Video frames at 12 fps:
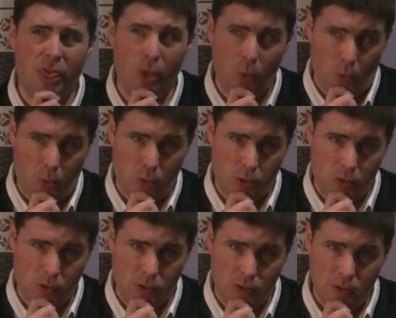
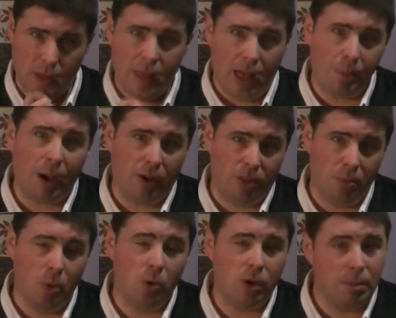thoughts about the
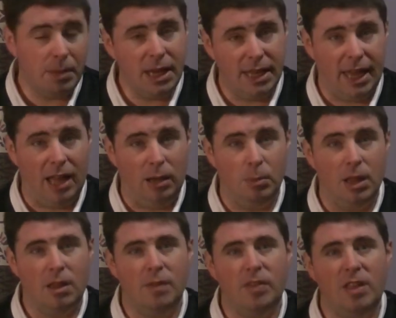more comedic
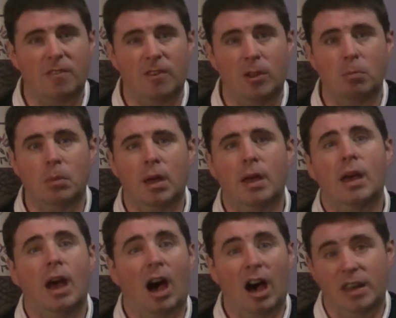elements of this film,
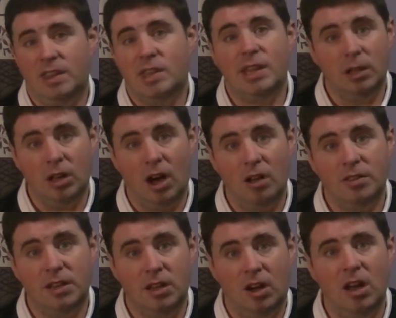I still
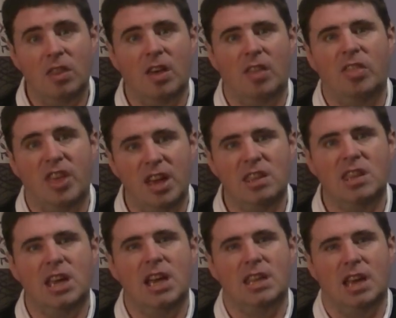can't deny that
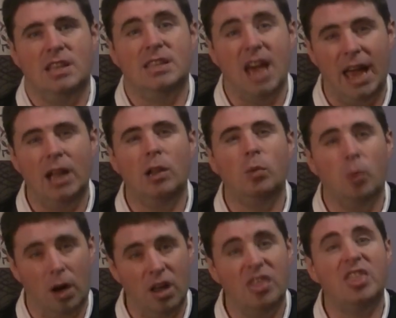this is a tale
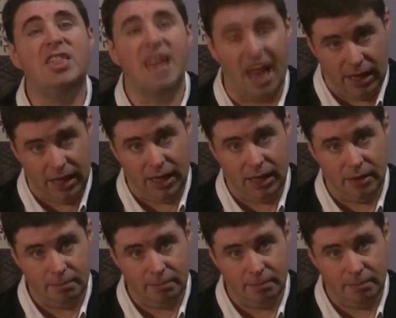worth telling.